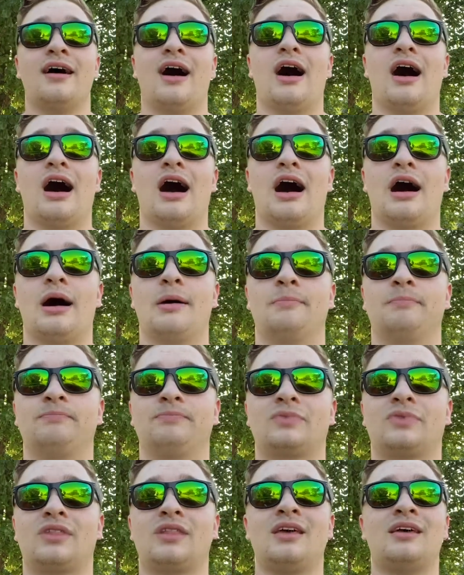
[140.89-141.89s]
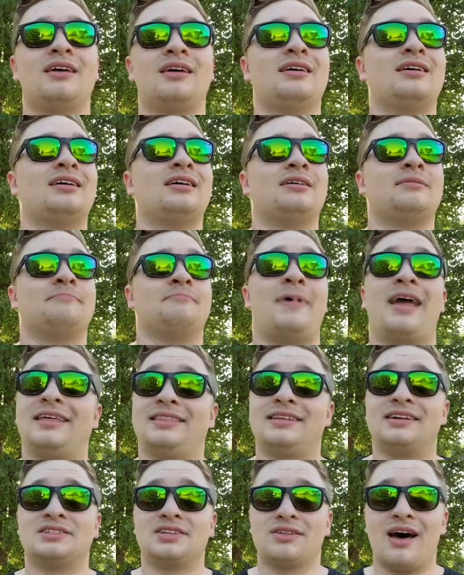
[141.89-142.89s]
Man,
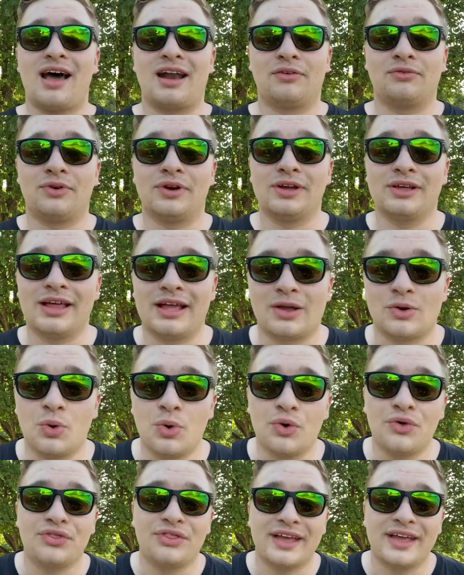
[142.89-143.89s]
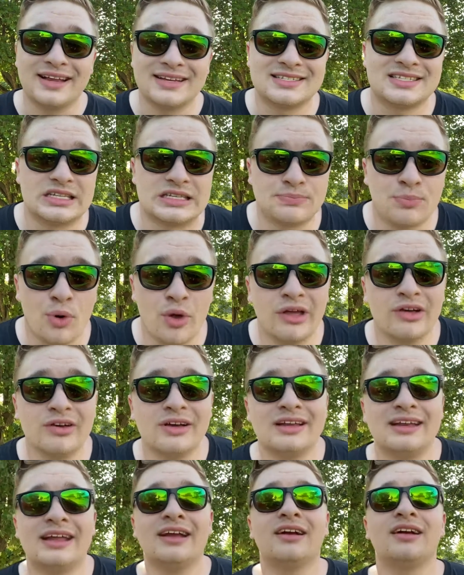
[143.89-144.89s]
there's a lot of really cool things to spoil
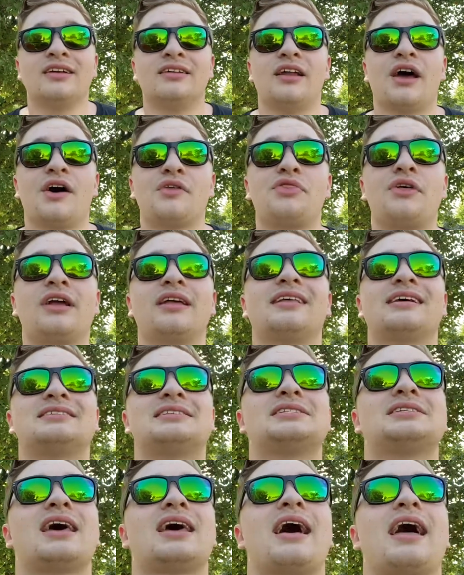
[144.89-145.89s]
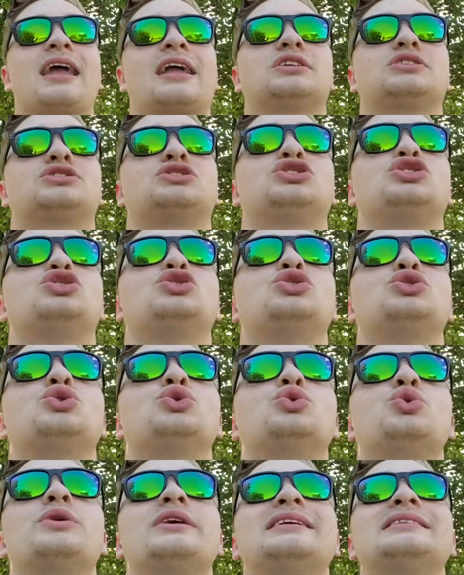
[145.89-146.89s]
in here. Nothing that's like
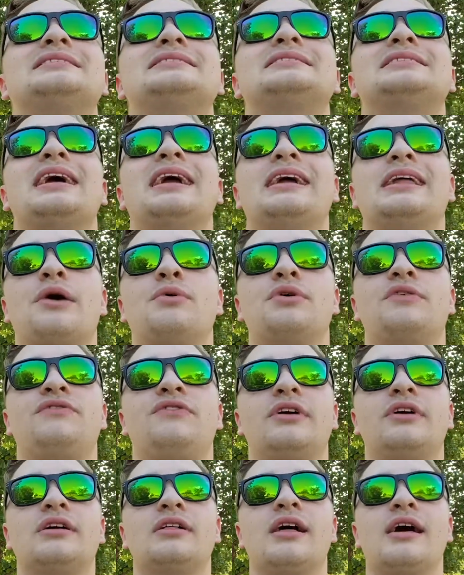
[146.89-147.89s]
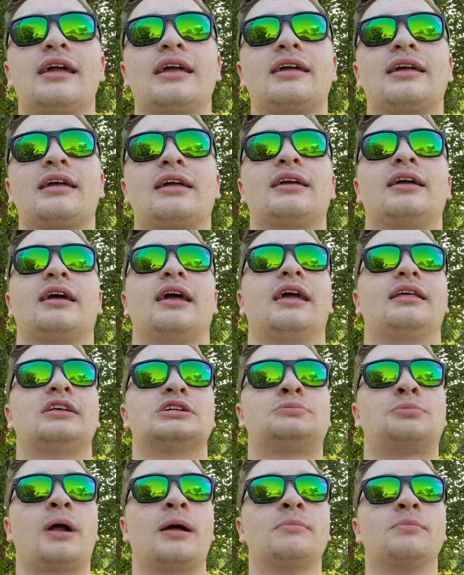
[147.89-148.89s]
too insane, I would feel like. And
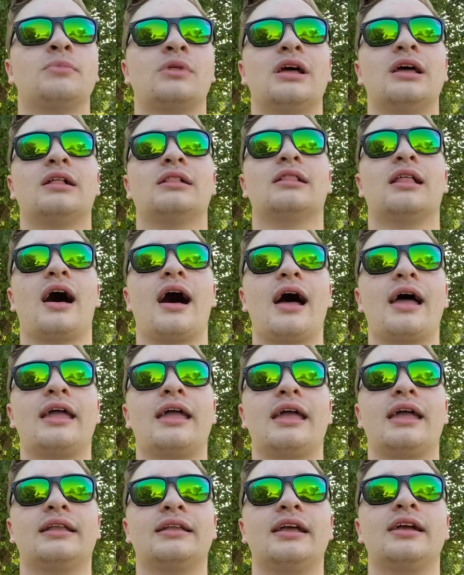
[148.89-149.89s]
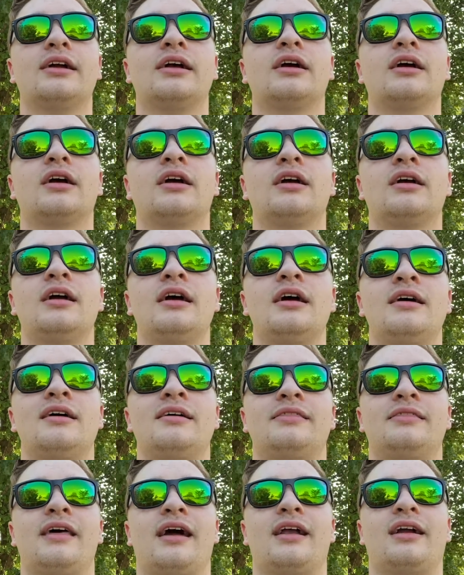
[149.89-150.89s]
there's probably a lot in here
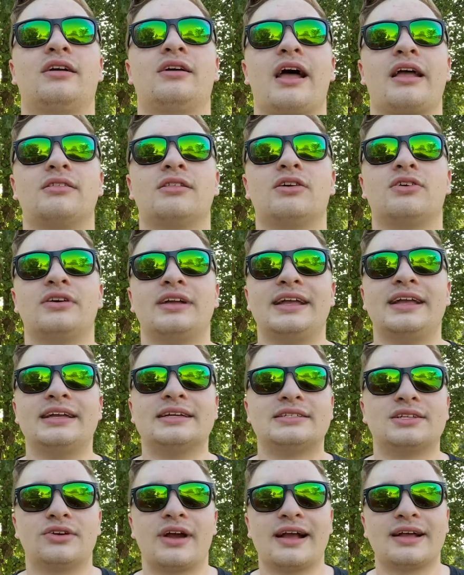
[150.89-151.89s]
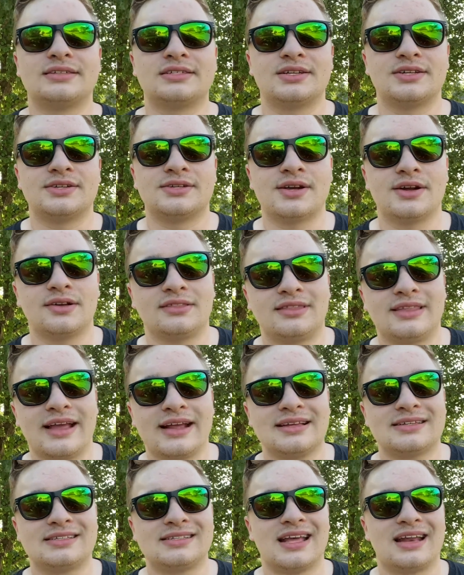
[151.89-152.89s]
that are like little Easter eggs to certain
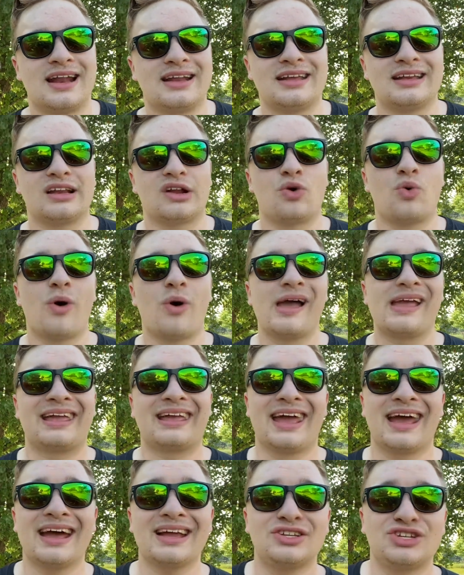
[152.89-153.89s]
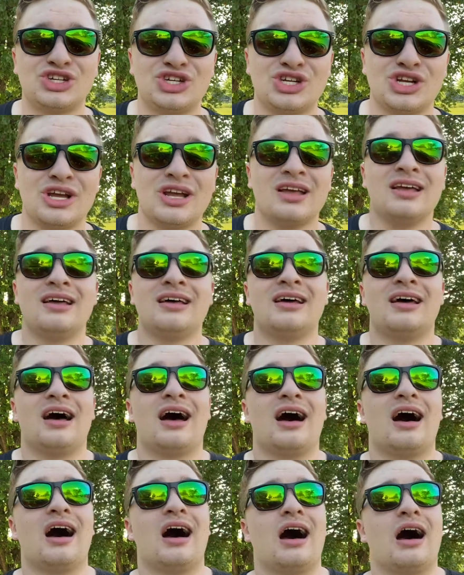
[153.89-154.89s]
things that I didn't quite catch.
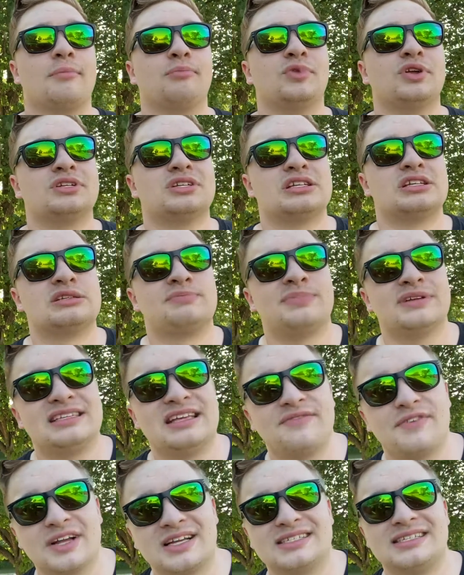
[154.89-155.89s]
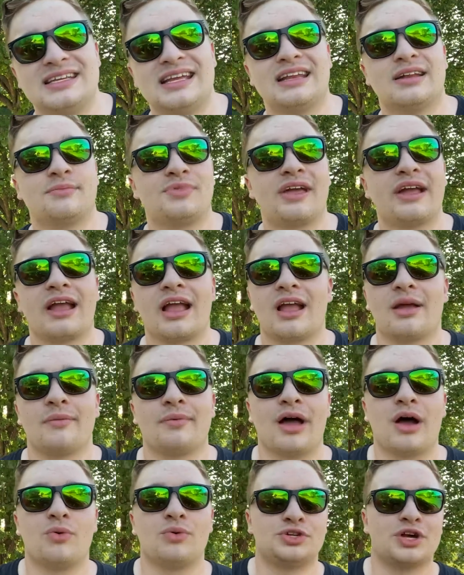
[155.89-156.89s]
There's a specific scene I'm thinking
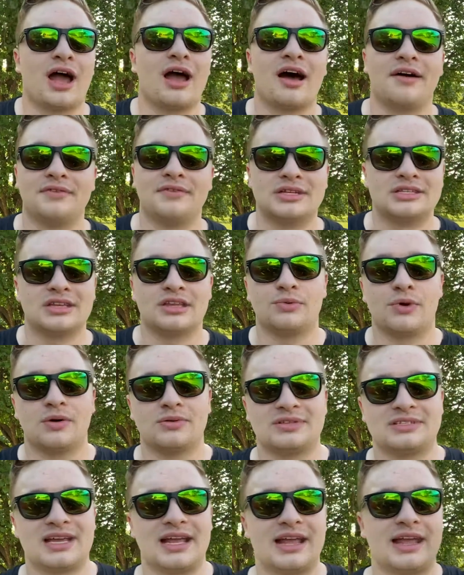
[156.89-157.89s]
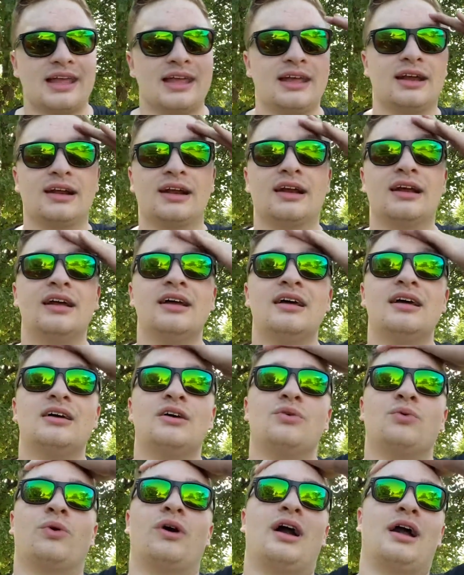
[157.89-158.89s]
about, which I obviously won't say here,
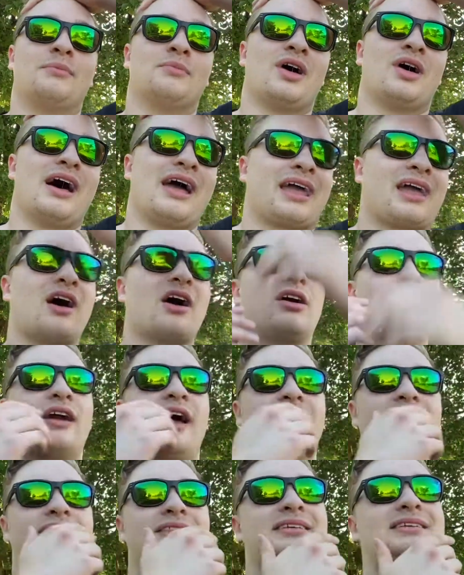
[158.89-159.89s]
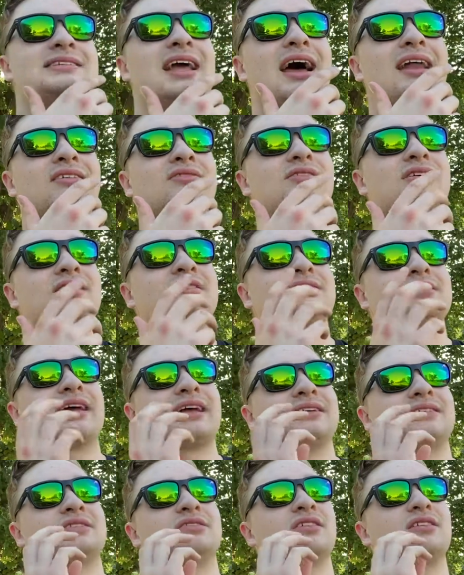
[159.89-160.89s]
where I'm like, all right, this kind of looks
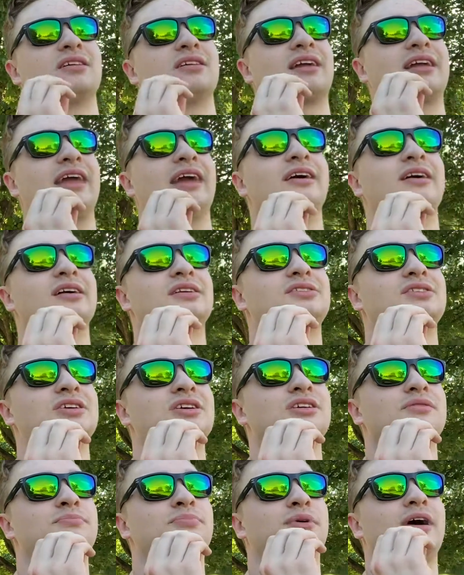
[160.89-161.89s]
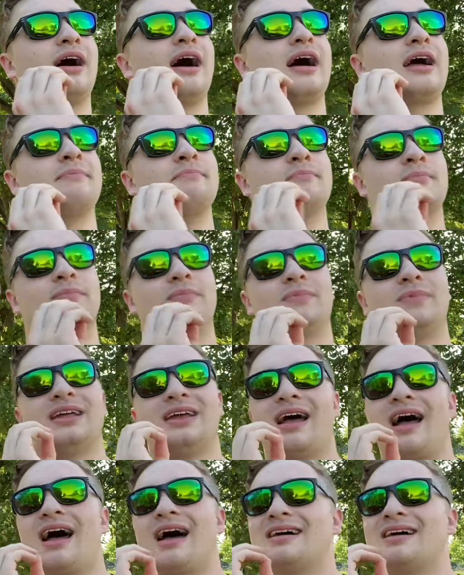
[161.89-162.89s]
like a certain character, but
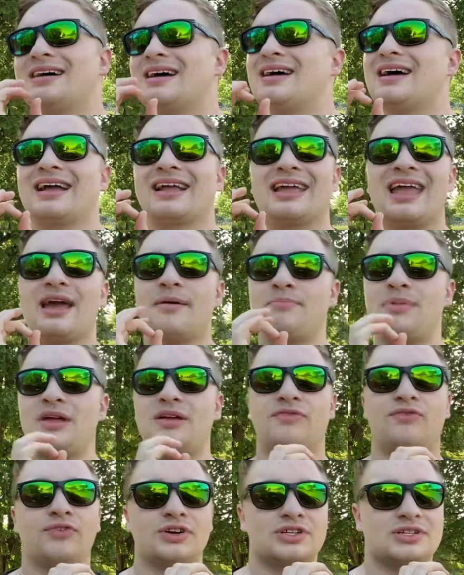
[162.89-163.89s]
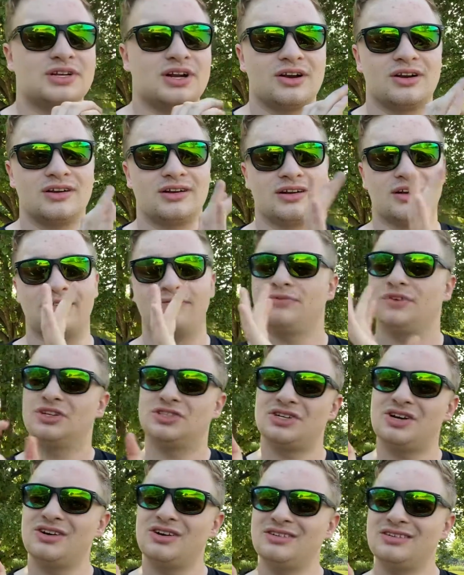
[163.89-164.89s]
I can't be for certain. For
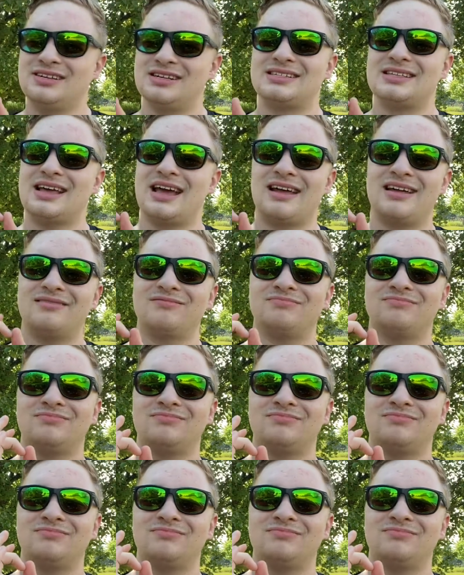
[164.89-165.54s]
certain, is that...